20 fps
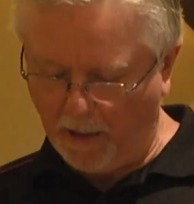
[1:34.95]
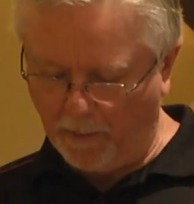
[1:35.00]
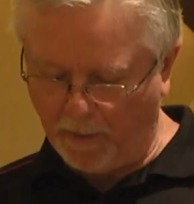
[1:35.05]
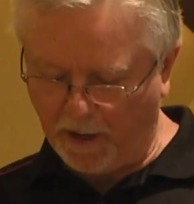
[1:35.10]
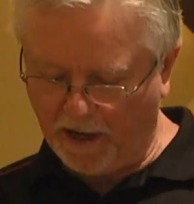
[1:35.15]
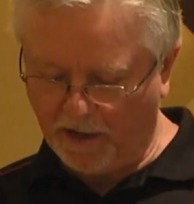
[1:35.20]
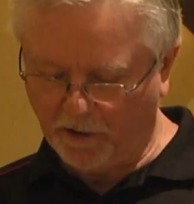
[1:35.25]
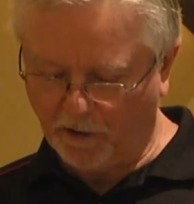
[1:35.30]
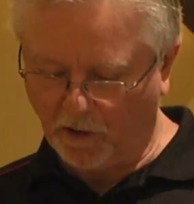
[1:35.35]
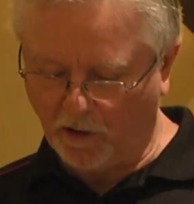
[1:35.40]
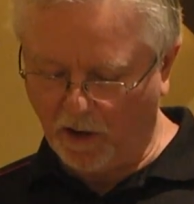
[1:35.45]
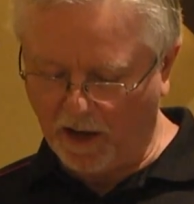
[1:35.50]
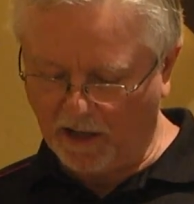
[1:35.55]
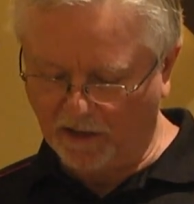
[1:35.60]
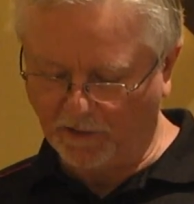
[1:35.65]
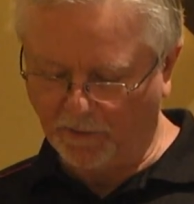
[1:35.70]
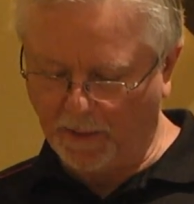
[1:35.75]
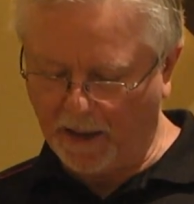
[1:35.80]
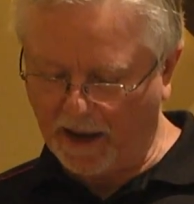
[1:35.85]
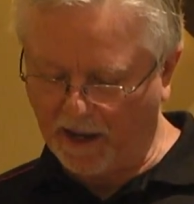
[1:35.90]
Pedro
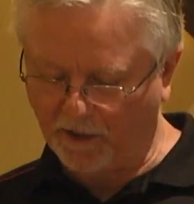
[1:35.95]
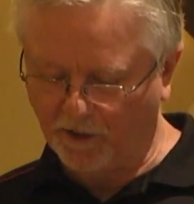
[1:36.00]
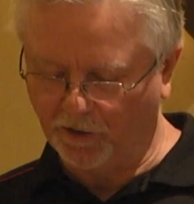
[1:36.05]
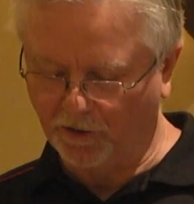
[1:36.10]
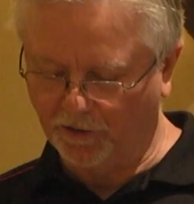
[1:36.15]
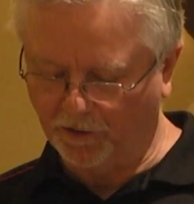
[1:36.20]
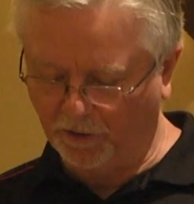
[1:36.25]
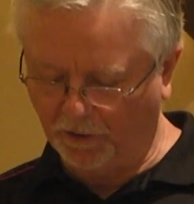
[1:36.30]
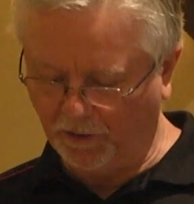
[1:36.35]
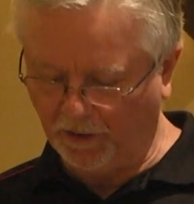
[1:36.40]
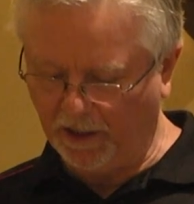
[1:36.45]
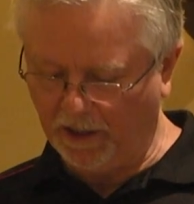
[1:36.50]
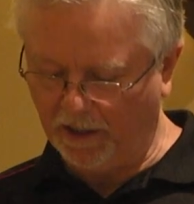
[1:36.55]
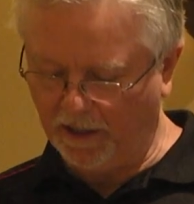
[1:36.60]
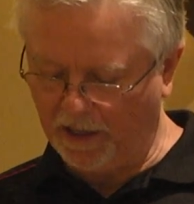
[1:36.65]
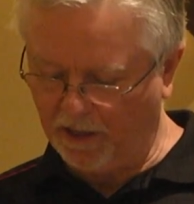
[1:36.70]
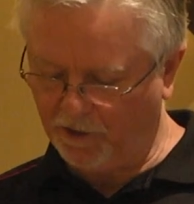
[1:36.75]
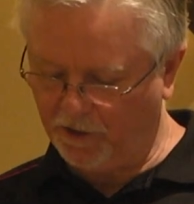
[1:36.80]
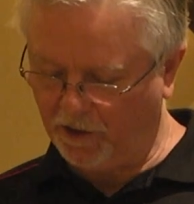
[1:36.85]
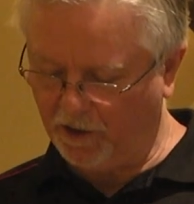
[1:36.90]
has a bachelor's degree
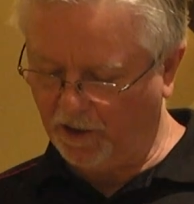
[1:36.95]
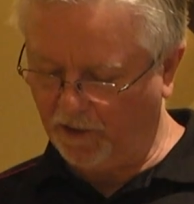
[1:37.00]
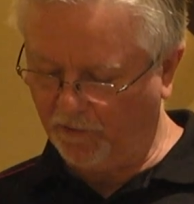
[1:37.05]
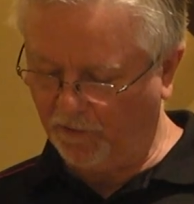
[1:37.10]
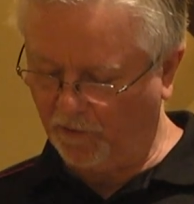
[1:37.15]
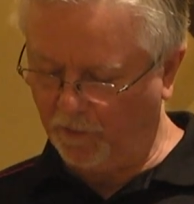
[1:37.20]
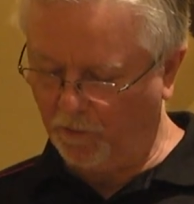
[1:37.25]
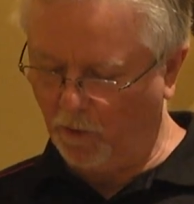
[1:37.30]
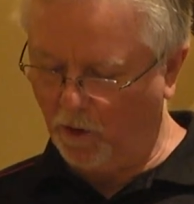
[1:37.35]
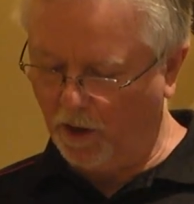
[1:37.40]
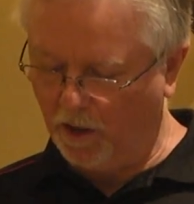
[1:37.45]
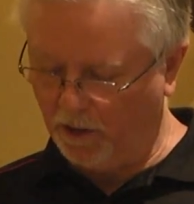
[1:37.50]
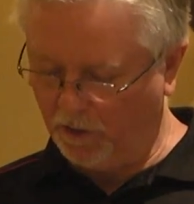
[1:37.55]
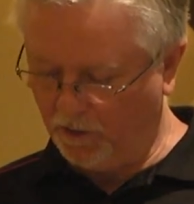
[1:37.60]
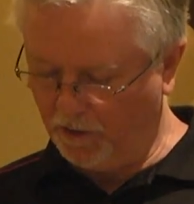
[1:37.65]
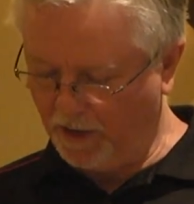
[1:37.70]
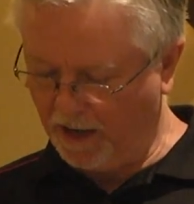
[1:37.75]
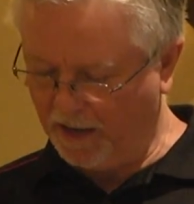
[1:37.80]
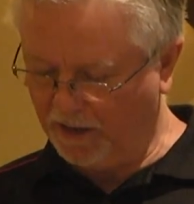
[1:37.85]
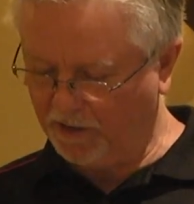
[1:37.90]
in engineering from the
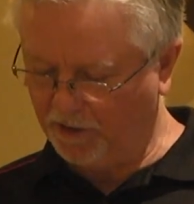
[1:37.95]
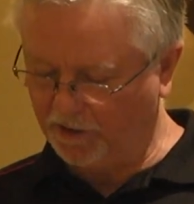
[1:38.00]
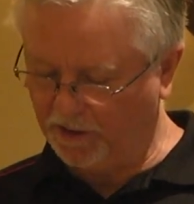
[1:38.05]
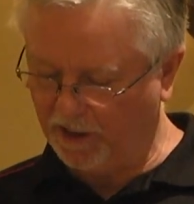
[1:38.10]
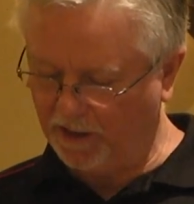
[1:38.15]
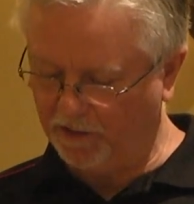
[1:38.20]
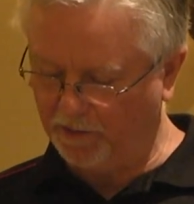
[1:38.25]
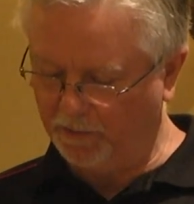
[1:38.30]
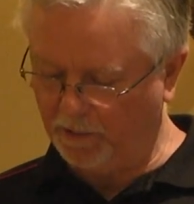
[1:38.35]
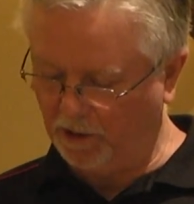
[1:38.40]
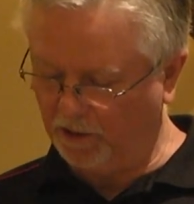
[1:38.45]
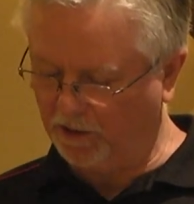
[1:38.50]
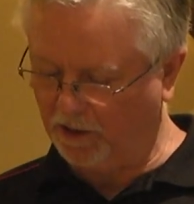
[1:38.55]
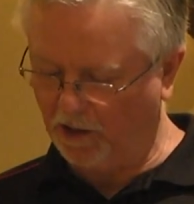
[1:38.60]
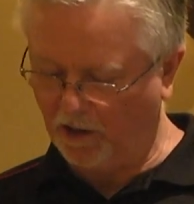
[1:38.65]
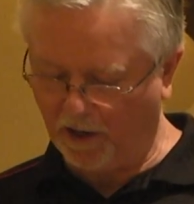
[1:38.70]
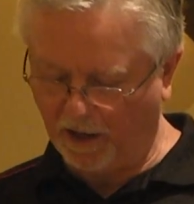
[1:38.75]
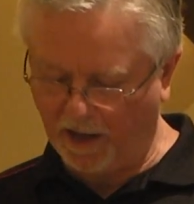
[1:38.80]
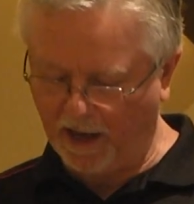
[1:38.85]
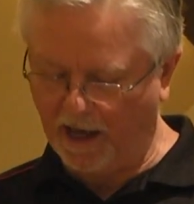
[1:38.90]
United States
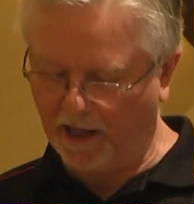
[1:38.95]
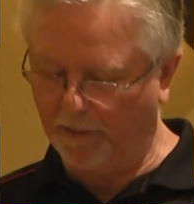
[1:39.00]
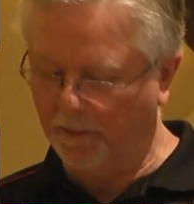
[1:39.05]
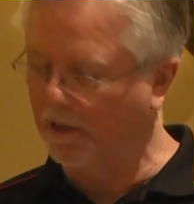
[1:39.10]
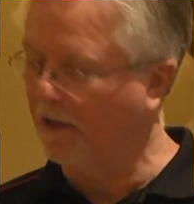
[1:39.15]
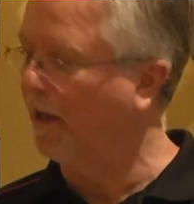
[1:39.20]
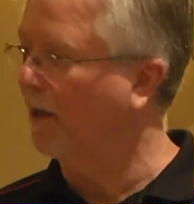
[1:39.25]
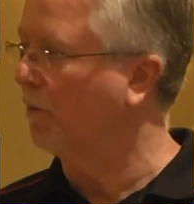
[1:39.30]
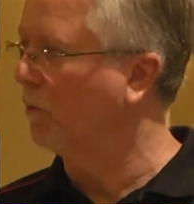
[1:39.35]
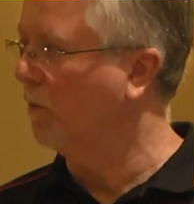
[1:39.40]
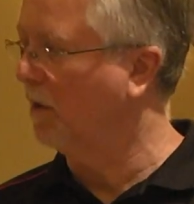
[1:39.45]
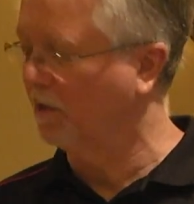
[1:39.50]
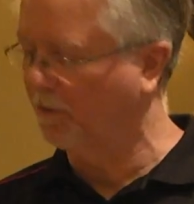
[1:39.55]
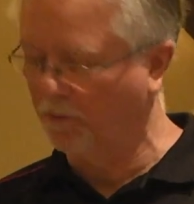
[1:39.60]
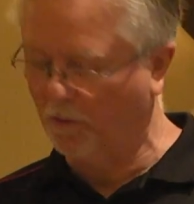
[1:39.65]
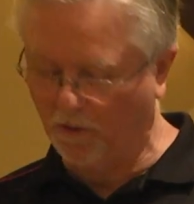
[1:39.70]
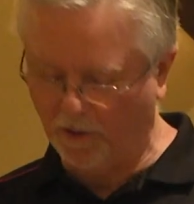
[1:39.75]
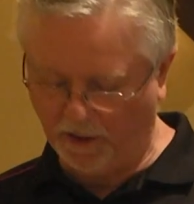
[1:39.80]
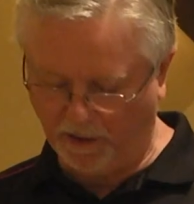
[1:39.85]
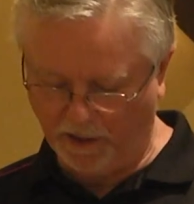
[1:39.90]
Military Academy at West
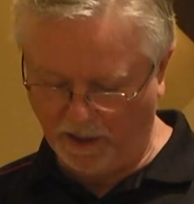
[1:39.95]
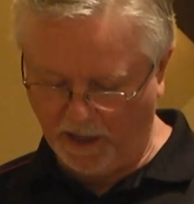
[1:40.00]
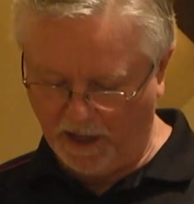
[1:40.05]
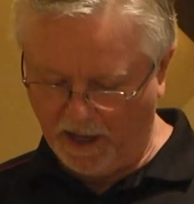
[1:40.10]
Point.